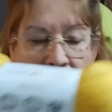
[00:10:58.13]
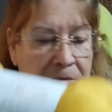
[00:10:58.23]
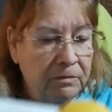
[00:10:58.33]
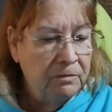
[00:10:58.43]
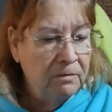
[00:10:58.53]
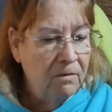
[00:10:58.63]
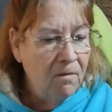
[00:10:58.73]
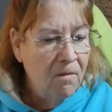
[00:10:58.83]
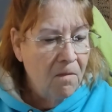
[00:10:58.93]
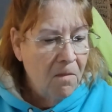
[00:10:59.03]

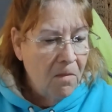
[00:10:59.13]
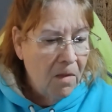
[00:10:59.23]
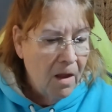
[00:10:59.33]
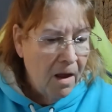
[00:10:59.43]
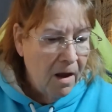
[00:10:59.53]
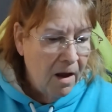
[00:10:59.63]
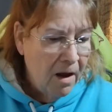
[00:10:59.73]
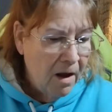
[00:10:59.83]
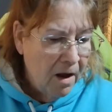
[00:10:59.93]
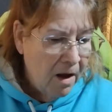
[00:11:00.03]

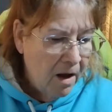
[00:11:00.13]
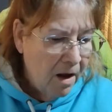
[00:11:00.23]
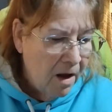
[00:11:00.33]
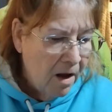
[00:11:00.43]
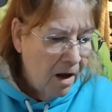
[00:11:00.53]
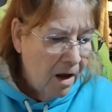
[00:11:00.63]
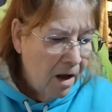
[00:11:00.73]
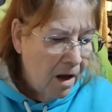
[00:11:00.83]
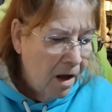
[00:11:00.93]
(no one is talking)